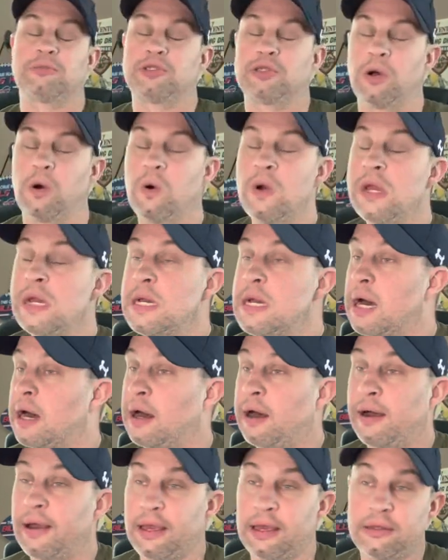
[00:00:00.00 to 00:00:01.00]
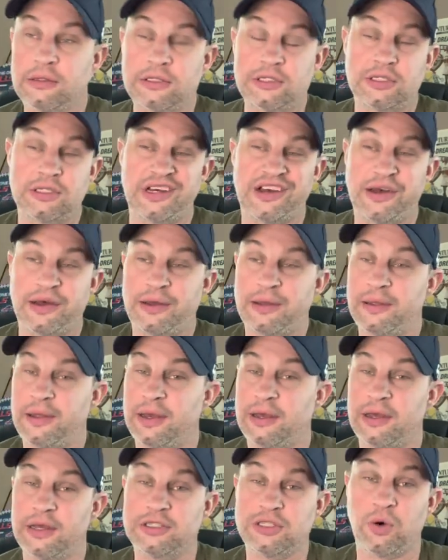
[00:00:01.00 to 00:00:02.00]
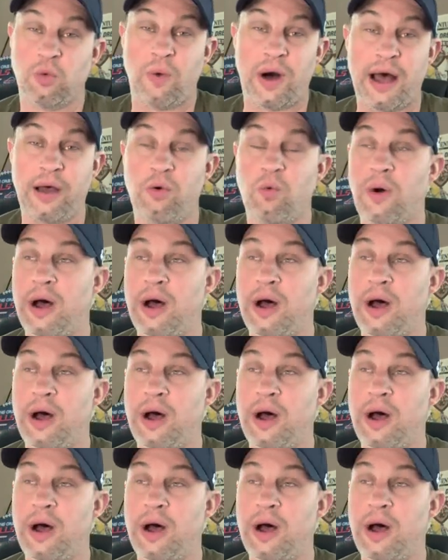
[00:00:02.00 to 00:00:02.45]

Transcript: So it's a wild,